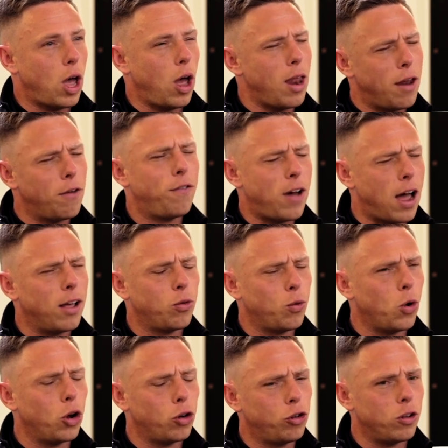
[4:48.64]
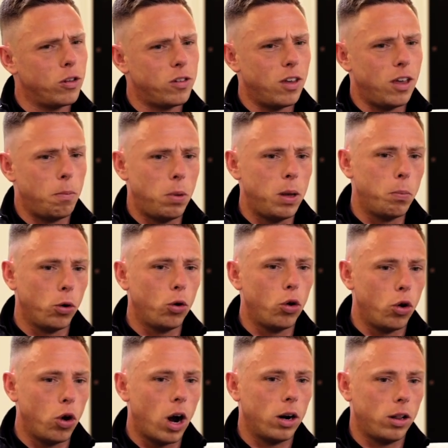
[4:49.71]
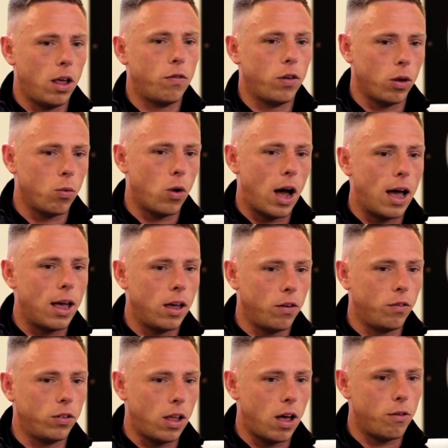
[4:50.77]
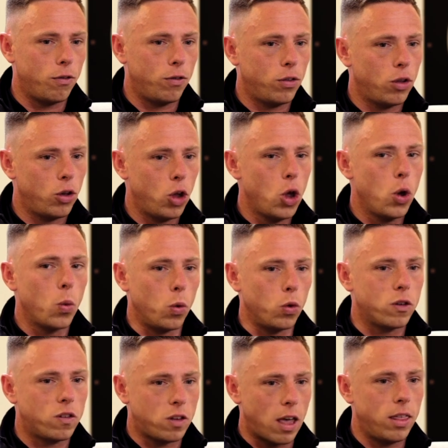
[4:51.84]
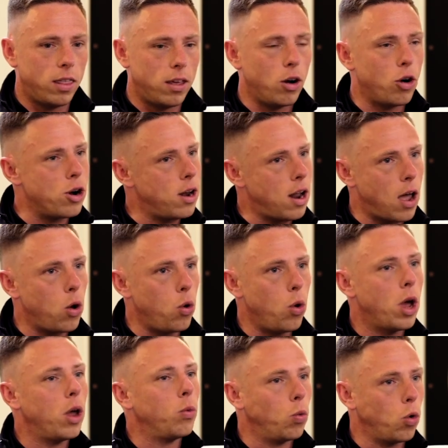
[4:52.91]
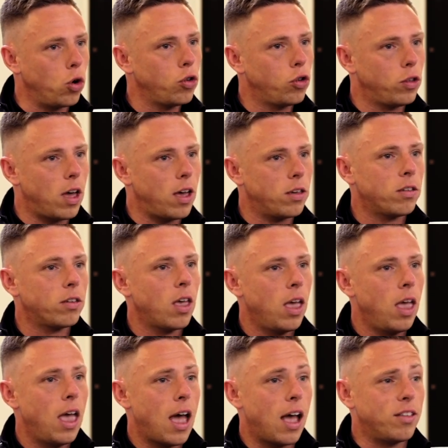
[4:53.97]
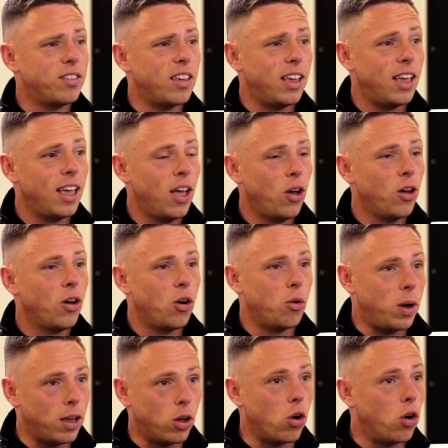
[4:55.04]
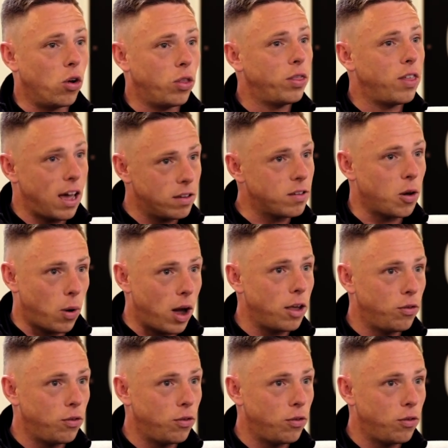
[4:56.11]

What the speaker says: in fact, what I should say, people who are living what I have lived will sit there now and watch this and say, oh my God, that's how I